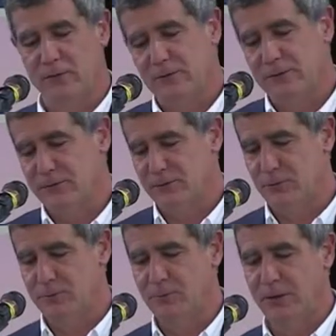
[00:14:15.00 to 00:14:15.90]
to this is
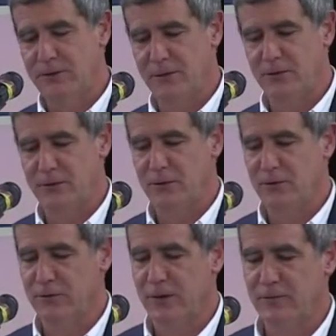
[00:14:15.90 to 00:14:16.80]
what he tells later in
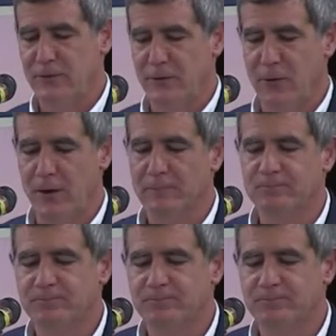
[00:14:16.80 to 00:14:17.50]
his life, anyway.